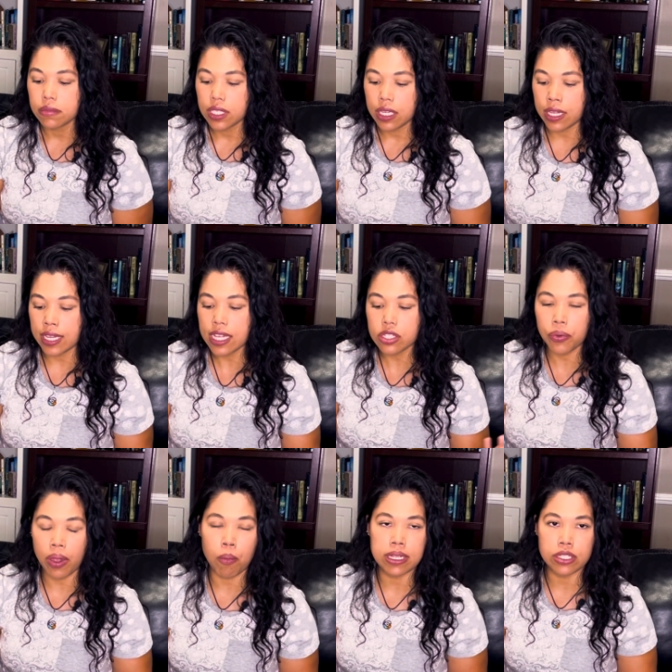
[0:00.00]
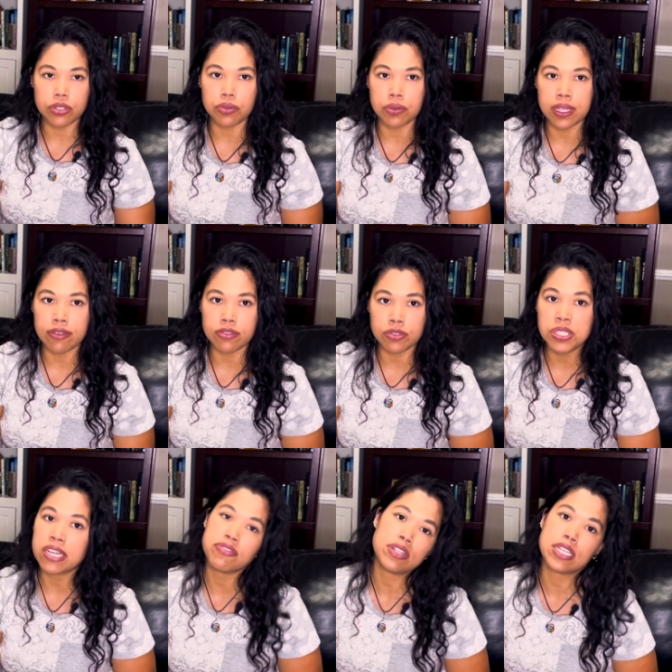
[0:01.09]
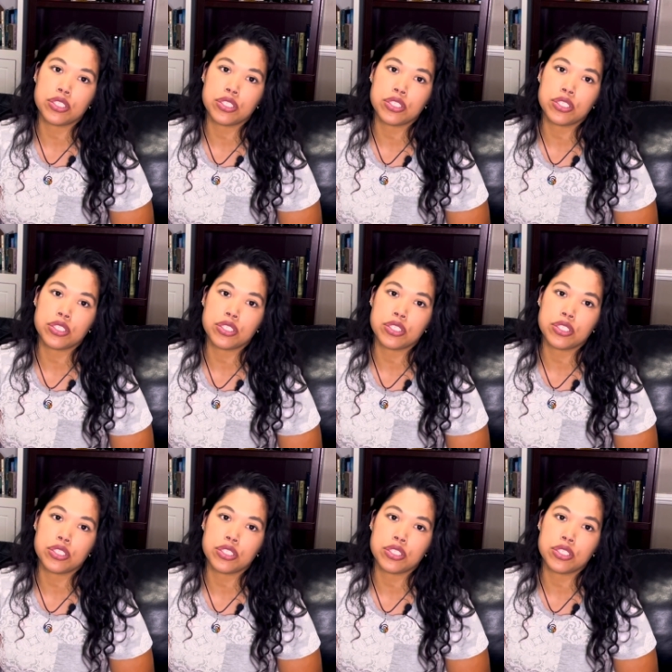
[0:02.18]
that's a great way to definitely